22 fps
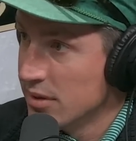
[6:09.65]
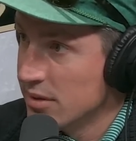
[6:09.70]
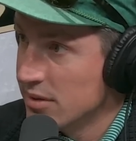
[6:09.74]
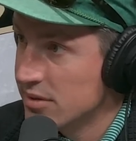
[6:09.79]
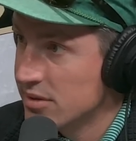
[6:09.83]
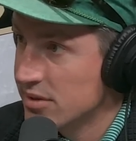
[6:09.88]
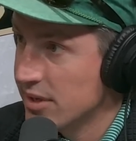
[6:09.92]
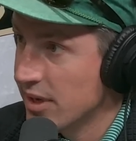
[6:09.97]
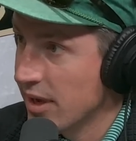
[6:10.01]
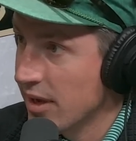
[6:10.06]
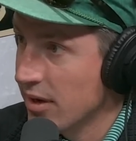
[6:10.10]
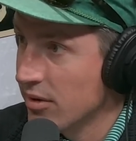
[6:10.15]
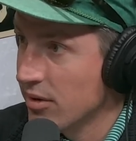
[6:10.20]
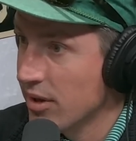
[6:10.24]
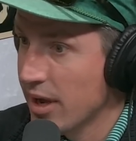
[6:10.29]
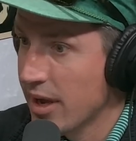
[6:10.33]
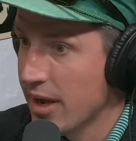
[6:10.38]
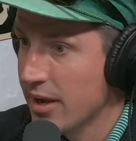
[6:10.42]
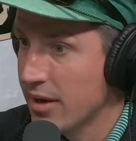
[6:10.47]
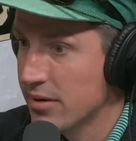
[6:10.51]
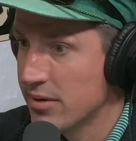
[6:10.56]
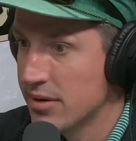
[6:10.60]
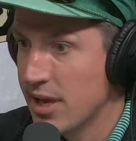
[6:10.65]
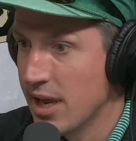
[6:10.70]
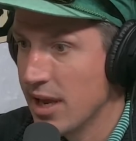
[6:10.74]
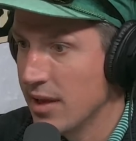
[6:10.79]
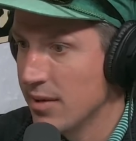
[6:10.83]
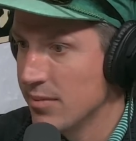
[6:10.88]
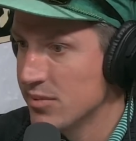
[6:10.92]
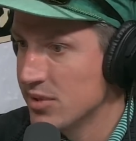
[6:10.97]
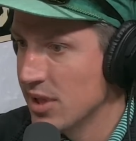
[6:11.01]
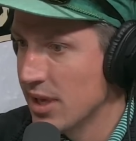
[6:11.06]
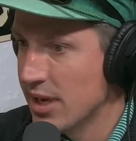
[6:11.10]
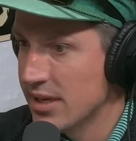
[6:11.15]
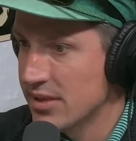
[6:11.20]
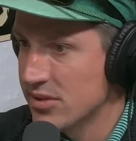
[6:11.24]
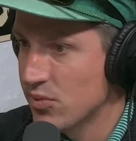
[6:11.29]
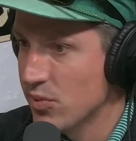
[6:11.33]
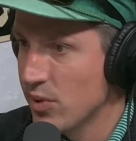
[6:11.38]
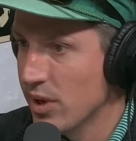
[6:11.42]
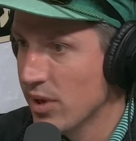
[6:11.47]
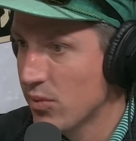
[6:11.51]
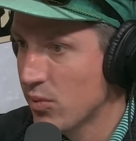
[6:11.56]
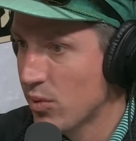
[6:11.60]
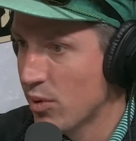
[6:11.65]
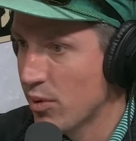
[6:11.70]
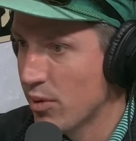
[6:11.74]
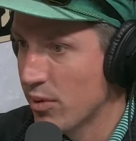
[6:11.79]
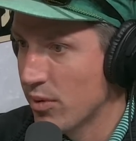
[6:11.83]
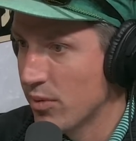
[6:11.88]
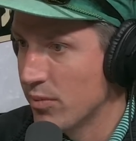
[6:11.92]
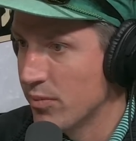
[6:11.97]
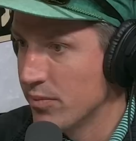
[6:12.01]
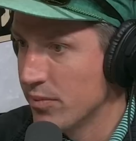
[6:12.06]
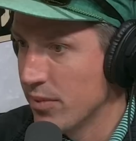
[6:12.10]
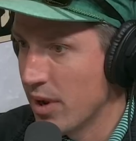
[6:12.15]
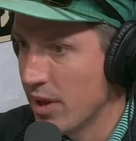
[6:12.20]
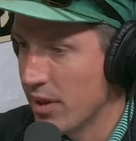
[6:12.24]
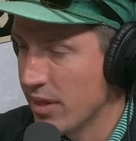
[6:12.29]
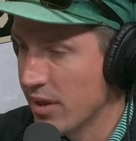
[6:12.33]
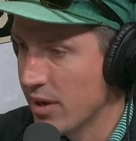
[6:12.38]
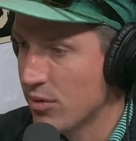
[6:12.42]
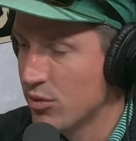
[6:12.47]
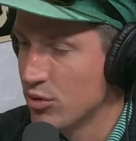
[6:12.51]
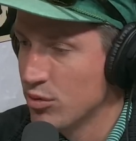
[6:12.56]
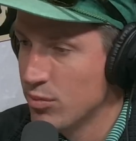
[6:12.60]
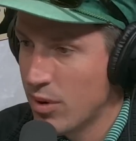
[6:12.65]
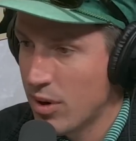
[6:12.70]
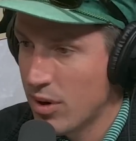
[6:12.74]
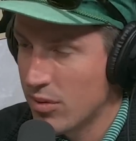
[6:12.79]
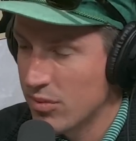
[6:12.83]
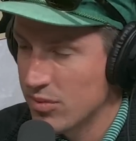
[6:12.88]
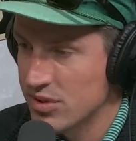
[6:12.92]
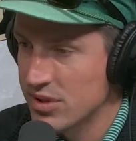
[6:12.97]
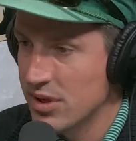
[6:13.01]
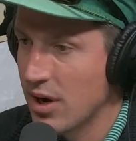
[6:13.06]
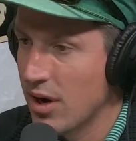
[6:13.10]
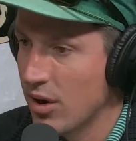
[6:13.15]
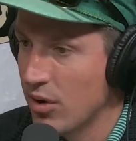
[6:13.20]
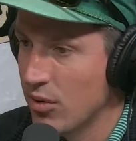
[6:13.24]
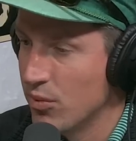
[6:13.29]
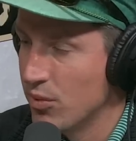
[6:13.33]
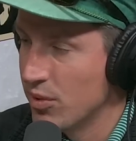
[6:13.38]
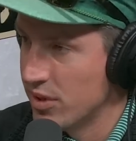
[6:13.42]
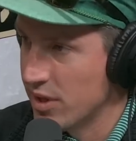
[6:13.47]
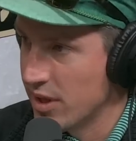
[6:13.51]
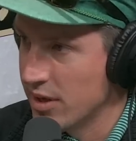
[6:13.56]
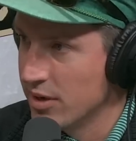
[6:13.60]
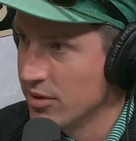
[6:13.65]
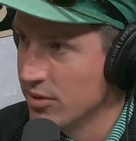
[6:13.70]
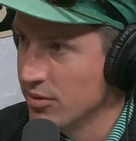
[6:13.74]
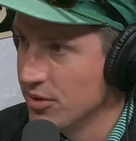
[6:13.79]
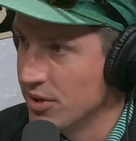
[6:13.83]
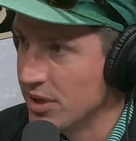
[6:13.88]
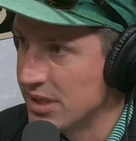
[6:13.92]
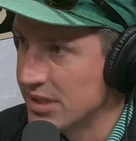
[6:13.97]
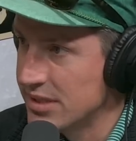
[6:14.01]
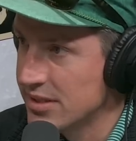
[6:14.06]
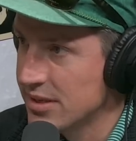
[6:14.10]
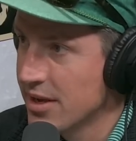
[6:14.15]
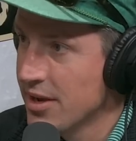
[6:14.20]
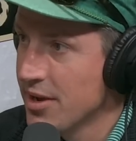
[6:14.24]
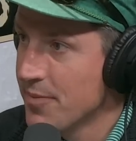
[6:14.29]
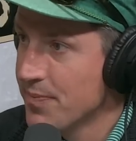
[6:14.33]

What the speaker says: Seattle had games last week where I think Grubauer was out with illness